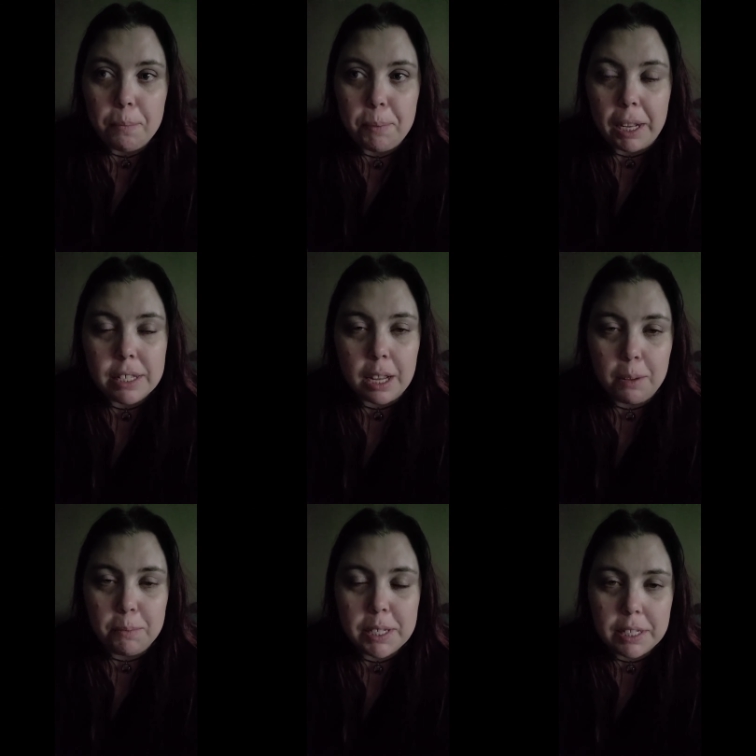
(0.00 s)
Because I
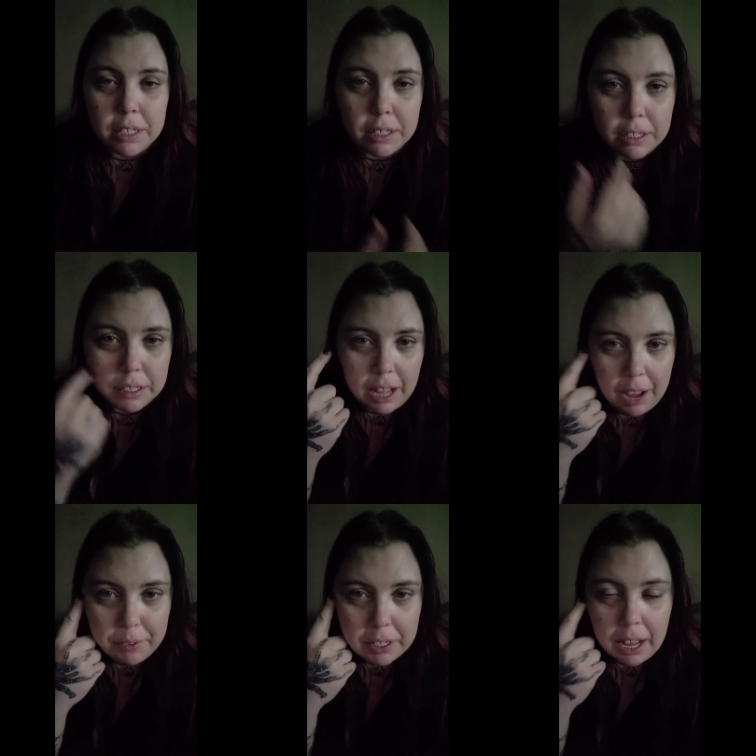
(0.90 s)
am still
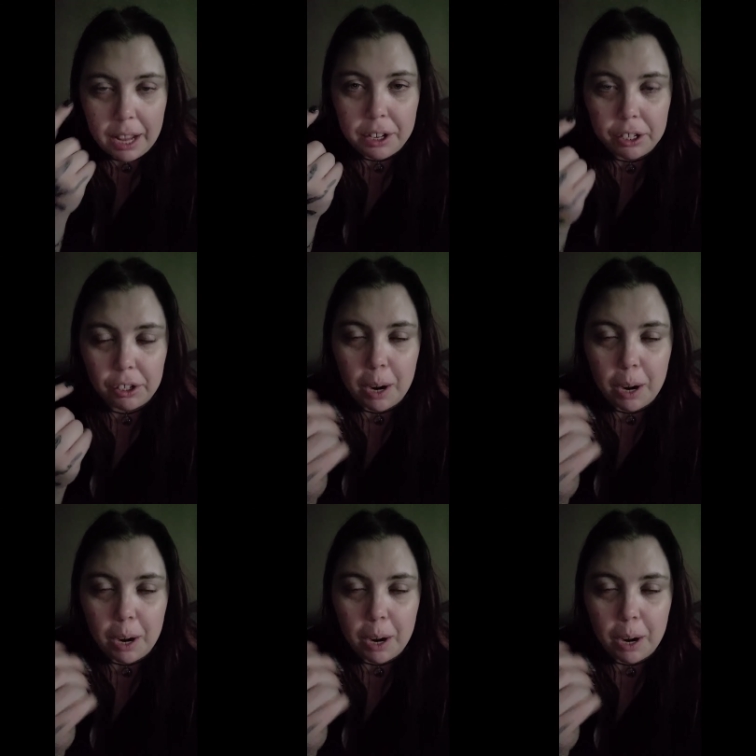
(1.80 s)
having the head hunger